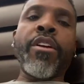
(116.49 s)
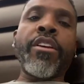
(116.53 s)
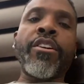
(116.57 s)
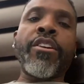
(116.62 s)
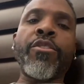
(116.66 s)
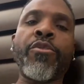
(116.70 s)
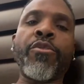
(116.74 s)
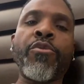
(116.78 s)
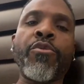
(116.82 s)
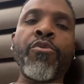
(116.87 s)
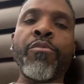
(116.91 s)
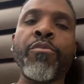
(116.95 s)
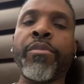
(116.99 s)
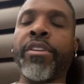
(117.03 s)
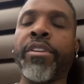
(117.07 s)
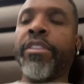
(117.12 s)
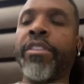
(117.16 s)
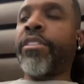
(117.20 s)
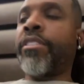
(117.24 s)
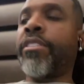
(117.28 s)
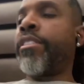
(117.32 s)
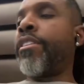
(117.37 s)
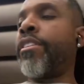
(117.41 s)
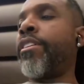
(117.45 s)
Ronnie
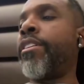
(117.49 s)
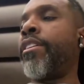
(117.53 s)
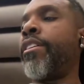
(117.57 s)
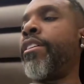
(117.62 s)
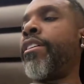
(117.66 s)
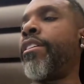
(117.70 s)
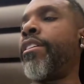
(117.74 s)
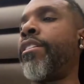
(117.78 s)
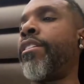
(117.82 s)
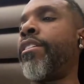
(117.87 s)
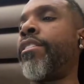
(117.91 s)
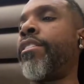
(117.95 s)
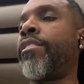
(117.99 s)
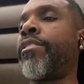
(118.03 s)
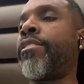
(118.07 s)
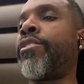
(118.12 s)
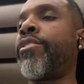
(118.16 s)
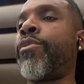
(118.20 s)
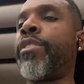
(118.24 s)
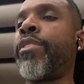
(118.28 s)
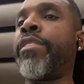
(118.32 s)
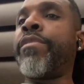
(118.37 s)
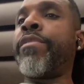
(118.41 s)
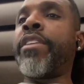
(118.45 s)
Coleman, and, uh,
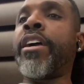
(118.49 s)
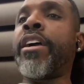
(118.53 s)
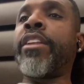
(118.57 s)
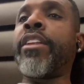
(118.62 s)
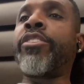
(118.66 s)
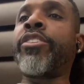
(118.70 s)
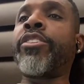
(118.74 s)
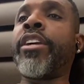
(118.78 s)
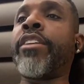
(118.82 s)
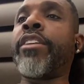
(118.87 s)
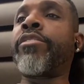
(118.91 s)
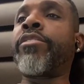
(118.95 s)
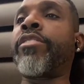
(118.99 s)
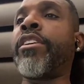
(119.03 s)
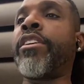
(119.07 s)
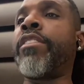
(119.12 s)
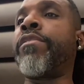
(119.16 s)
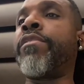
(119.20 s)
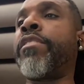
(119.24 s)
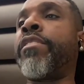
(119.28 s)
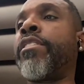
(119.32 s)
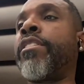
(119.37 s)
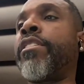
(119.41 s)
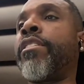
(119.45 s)
you know, even got a chance to
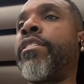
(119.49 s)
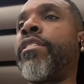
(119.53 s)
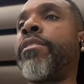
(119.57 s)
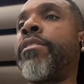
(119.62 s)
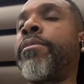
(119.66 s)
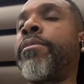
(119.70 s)
even,